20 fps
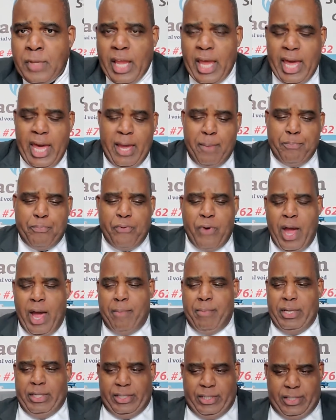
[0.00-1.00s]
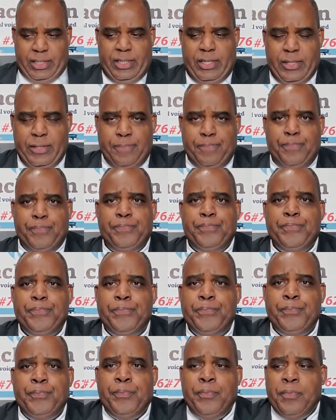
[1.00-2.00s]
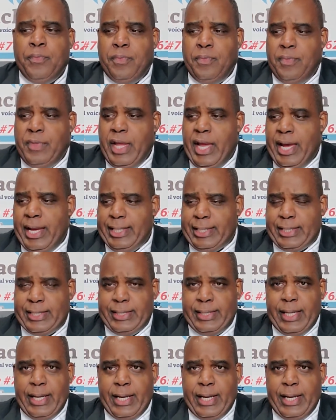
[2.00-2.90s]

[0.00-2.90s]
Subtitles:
and promised that